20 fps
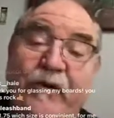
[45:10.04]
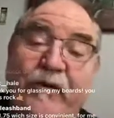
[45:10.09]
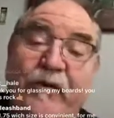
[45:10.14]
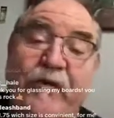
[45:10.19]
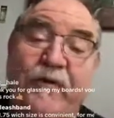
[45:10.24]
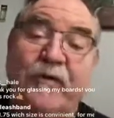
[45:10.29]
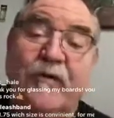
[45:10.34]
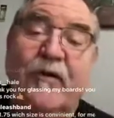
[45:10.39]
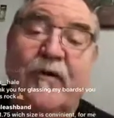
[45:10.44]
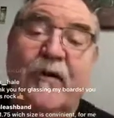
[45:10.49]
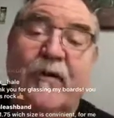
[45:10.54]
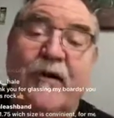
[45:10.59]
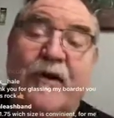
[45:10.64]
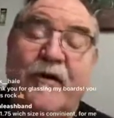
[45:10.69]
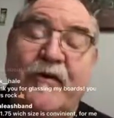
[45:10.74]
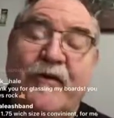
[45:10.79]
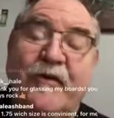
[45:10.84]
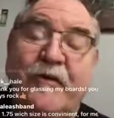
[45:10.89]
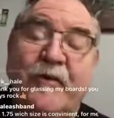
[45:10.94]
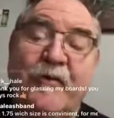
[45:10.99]
twin
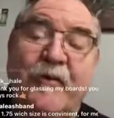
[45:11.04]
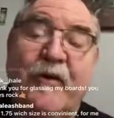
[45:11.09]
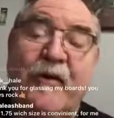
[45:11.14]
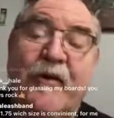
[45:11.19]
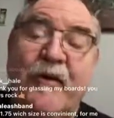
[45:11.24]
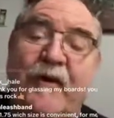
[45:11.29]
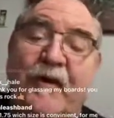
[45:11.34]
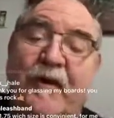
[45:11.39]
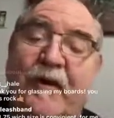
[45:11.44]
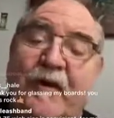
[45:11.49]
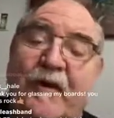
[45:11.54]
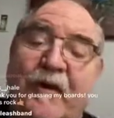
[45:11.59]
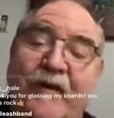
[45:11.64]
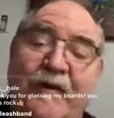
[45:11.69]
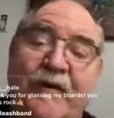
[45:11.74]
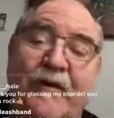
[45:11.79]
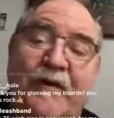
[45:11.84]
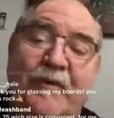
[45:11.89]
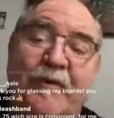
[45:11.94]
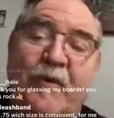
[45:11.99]
fins,
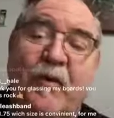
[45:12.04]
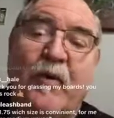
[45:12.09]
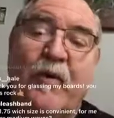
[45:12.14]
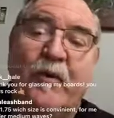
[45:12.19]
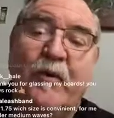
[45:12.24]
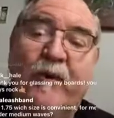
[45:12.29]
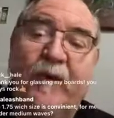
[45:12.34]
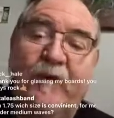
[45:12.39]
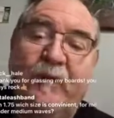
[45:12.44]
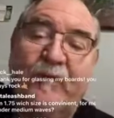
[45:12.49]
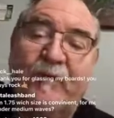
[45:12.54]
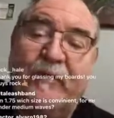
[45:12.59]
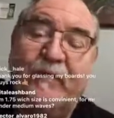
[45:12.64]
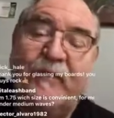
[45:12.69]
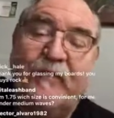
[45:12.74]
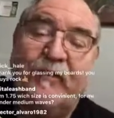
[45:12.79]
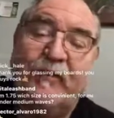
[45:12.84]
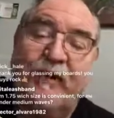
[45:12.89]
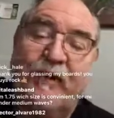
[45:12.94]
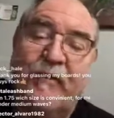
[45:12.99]
twinsers are
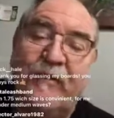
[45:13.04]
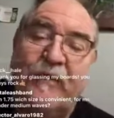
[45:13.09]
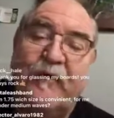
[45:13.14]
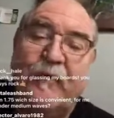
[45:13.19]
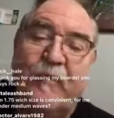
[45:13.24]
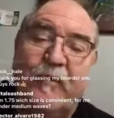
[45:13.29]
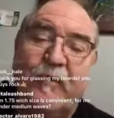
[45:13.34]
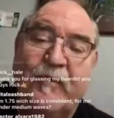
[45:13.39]
awesome.